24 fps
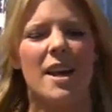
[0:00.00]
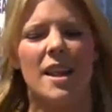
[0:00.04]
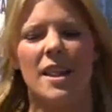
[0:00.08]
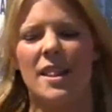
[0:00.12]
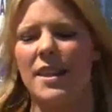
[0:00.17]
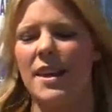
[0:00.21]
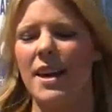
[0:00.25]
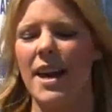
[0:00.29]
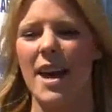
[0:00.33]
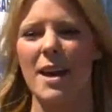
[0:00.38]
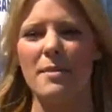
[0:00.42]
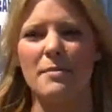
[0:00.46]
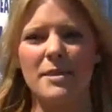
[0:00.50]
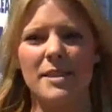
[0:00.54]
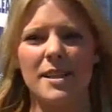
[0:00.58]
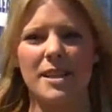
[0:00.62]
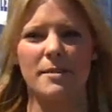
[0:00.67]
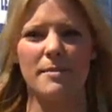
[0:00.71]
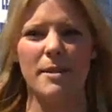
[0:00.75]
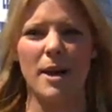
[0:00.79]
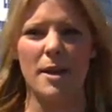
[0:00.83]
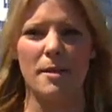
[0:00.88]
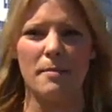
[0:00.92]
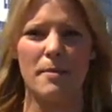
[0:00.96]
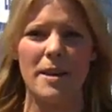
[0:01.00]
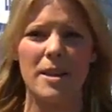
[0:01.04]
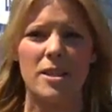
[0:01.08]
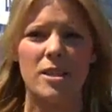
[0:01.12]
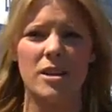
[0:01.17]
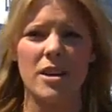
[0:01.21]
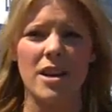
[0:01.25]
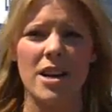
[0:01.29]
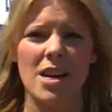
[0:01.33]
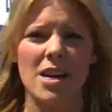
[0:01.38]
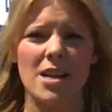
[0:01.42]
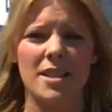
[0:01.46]
The game is going to be on the big
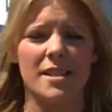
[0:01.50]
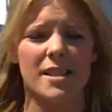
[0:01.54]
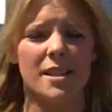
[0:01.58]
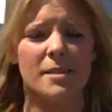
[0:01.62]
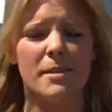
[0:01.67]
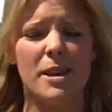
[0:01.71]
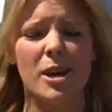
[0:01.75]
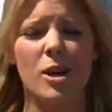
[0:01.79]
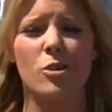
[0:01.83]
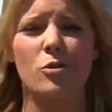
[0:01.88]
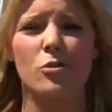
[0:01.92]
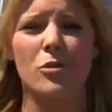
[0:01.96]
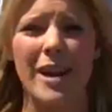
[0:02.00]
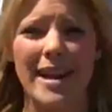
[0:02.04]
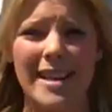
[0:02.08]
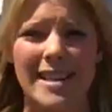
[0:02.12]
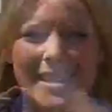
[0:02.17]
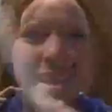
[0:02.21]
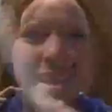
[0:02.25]
screen. It's going to be a great